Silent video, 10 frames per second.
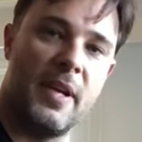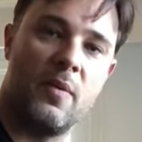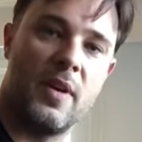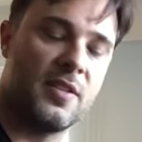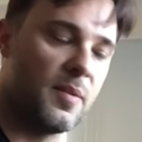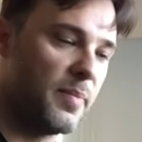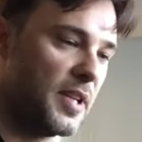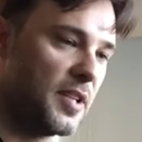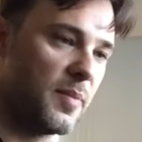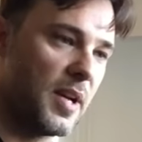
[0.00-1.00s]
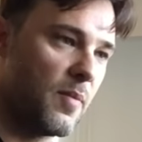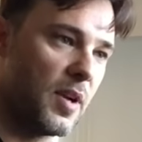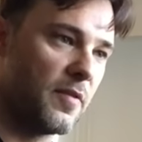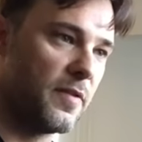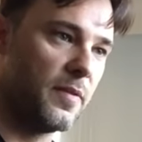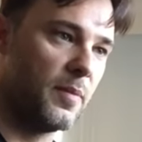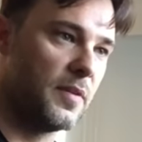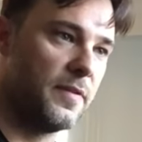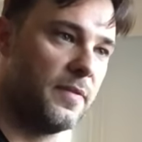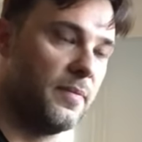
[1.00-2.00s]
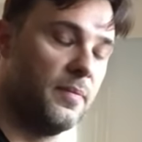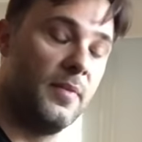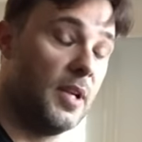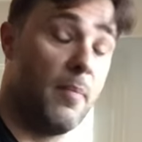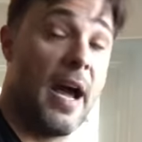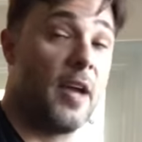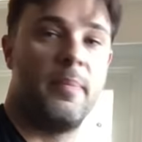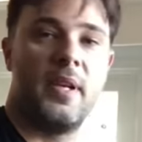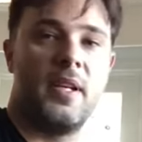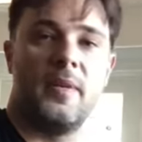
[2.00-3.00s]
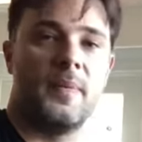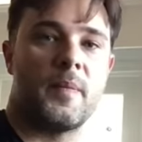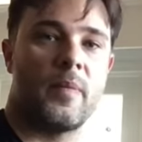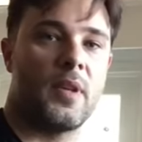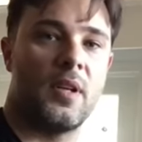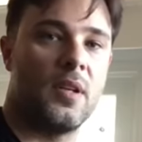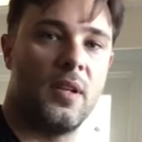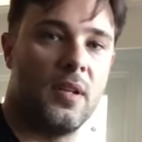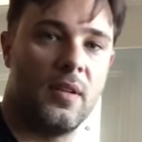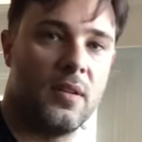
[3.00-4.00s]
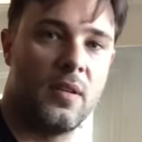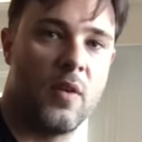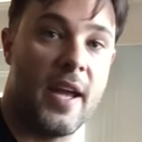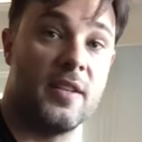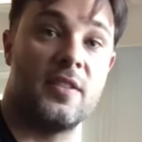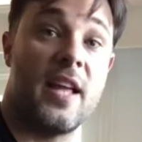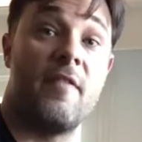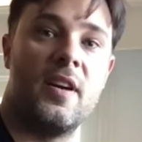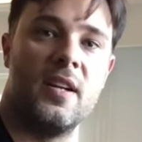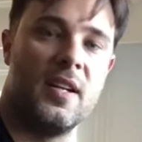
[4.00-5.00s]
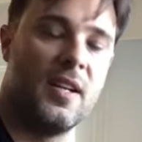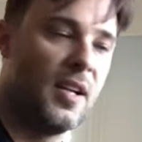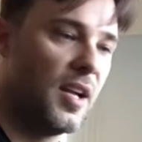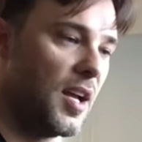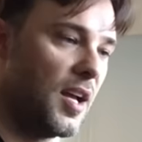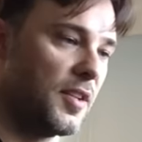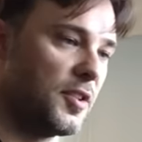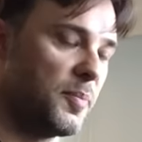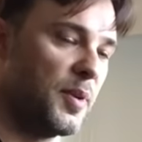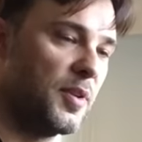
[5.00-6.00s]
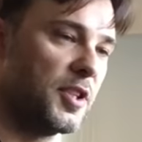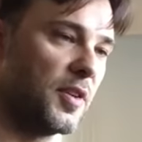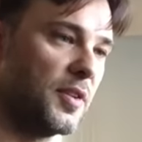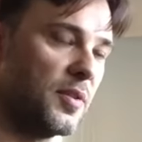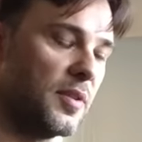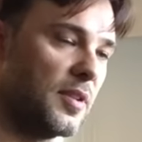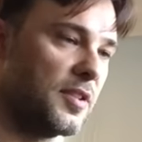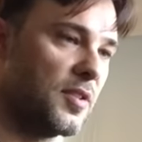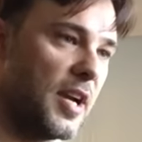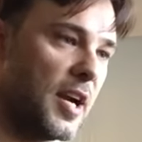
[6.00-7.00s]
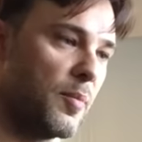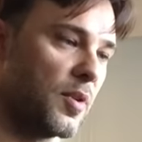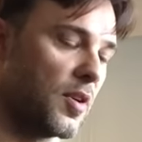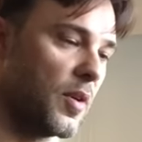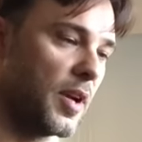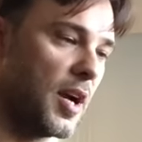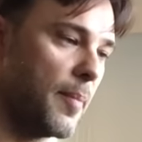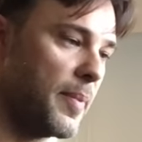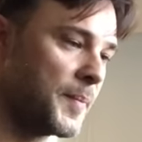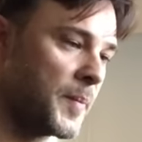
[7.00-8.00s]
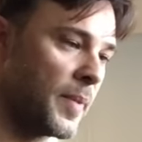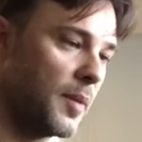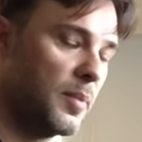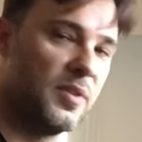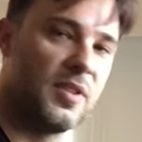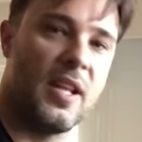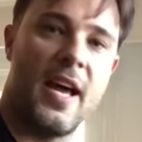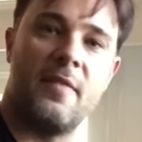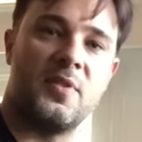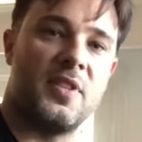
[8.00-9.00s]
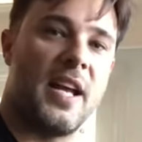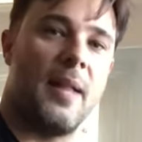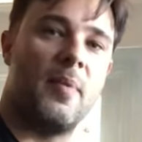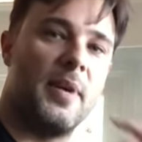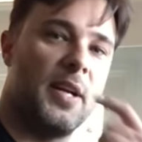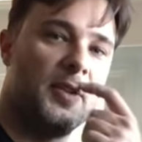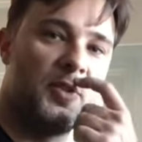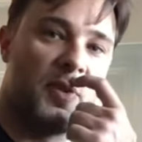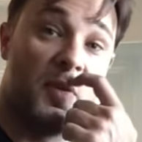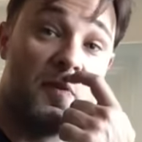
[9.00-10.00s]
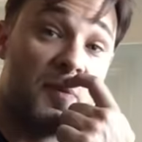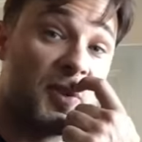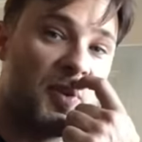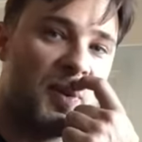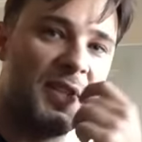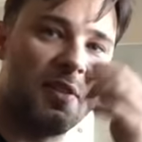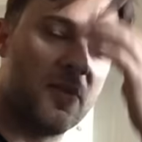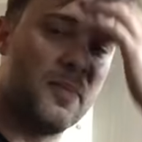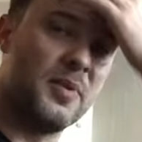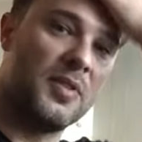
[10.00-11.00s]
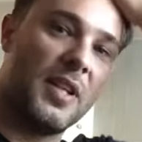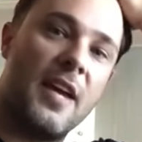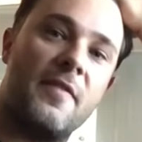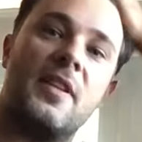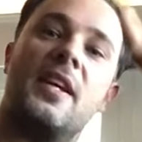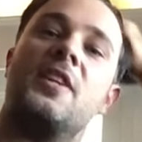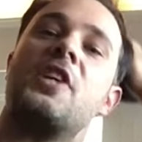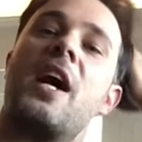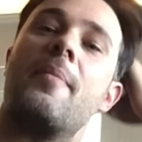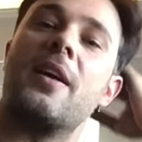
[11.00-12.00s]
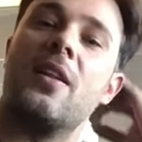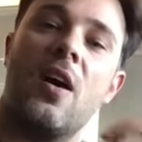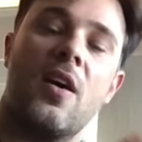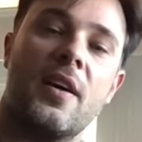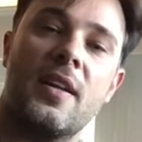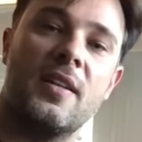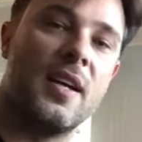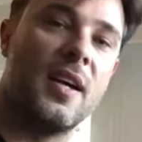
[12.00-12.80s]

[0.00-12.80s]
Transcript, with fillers: May rest in peace, man. One of one of, in my opinion, greatest ever. Uh, just pure joy to, to listen to Gary Moore growing up. Blues Alive was the album, and I used to run home from school listening to Blues Alive and, and jamming along and.